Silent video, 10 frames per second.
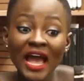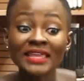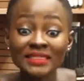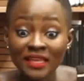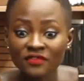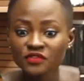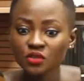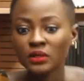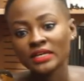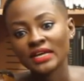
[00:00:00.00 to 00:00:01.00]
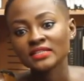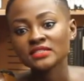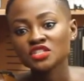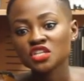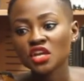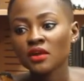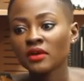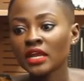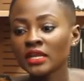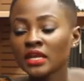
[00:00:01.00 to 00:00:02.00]
I love doing that,
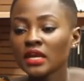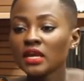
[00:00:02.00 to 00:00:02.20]
sharing,